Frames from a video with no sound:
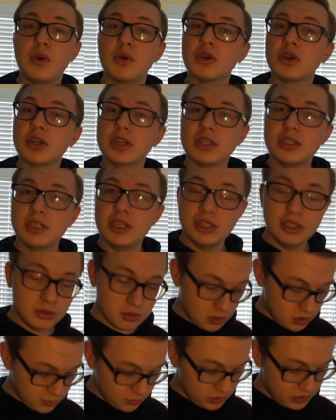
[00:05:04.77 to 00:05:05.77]
we're going to
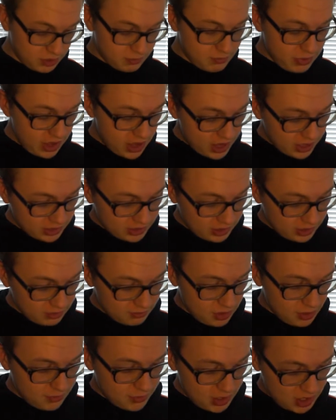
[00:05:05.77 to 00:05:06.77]
continue on with the bag now that
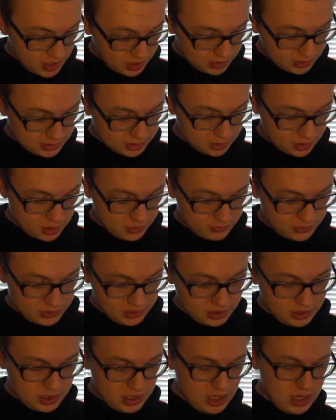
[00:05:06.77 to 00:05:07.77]
my pockets are
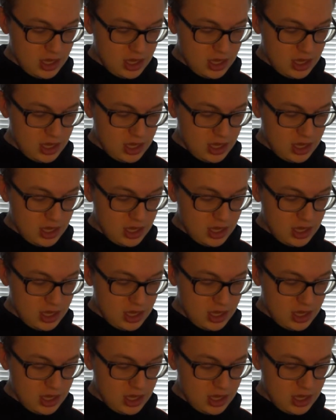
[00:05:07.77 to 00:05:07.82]
empty.